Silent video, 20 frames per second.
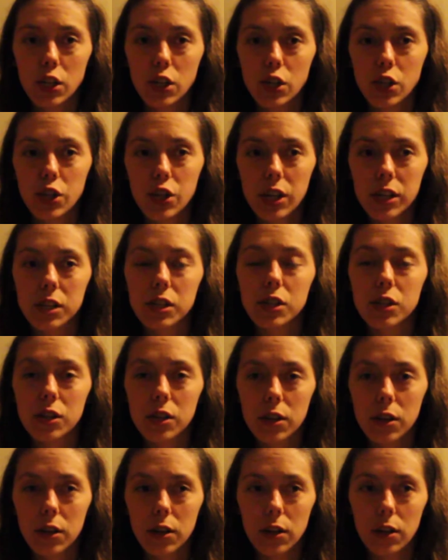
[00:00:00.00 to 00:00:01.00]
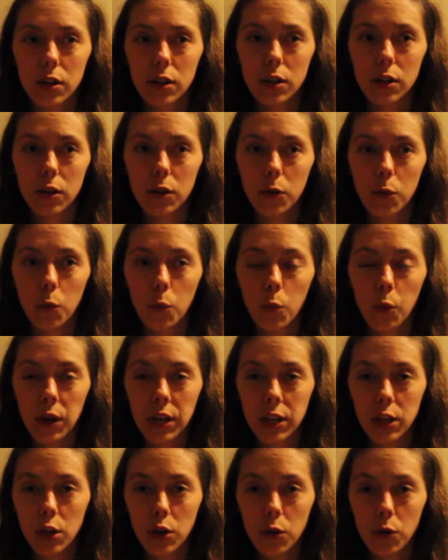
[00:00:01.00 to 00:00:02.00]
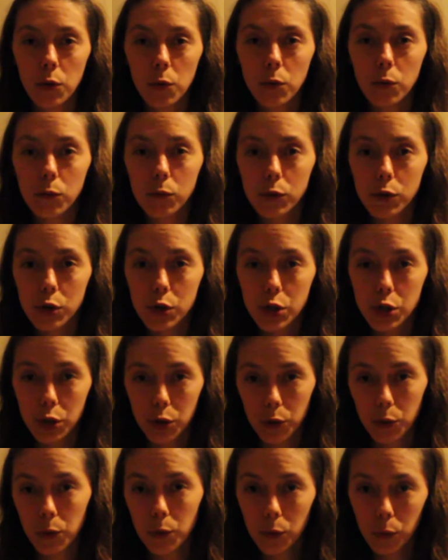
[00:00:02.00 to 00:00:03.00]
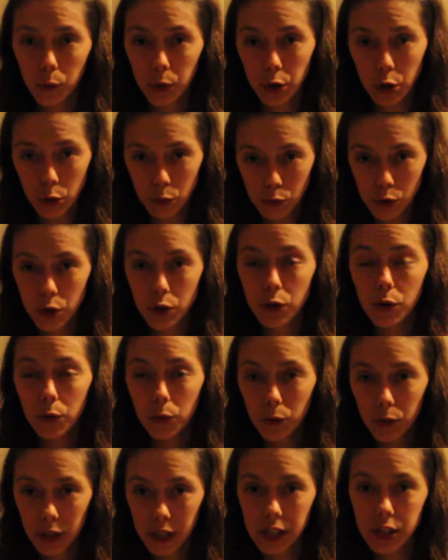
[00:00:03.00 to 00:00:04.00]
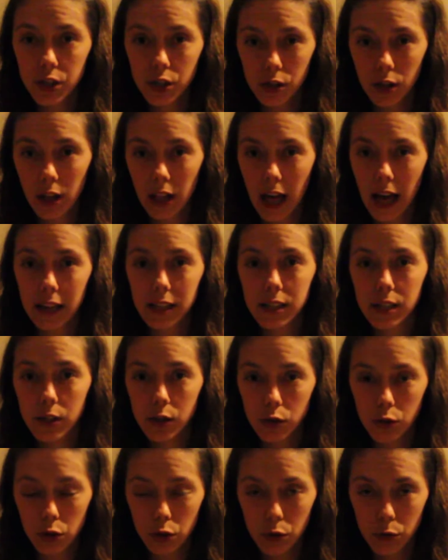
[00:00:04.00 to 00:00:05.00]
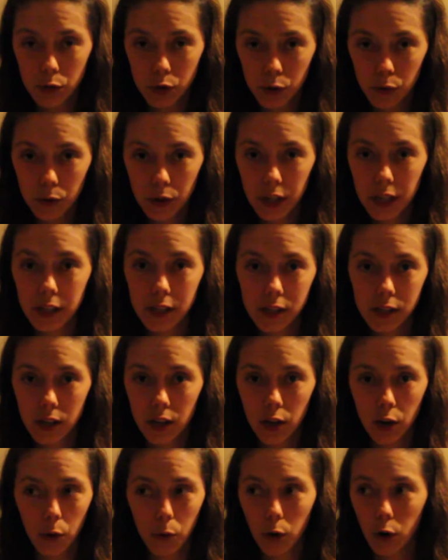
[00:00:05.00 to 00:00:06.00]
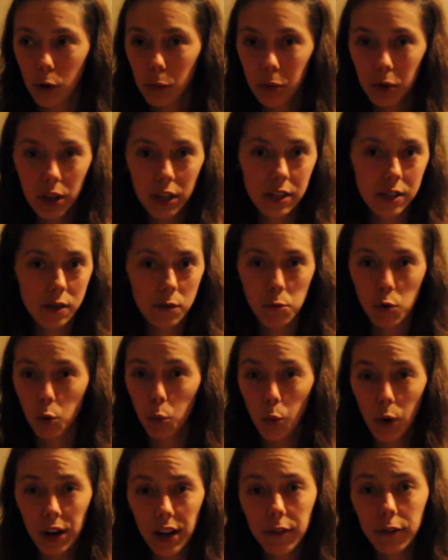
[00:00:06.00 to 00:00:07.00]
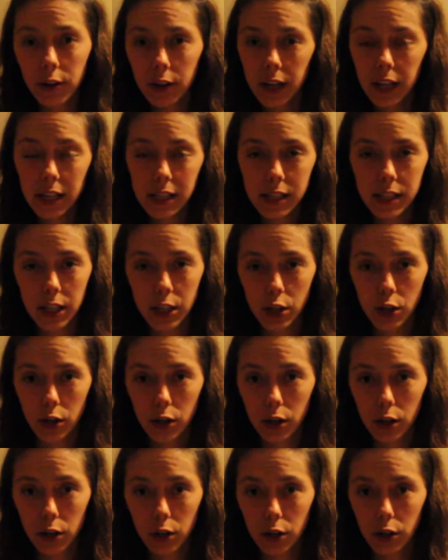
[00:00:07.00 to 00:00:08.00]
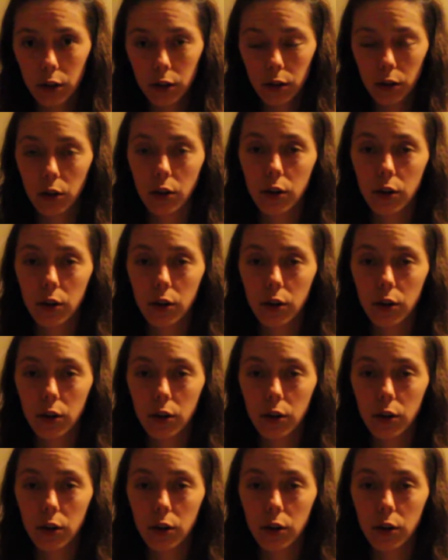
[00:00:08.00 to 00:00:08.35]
just when you do these classes, or you do these, herbalism or whatever it is that you're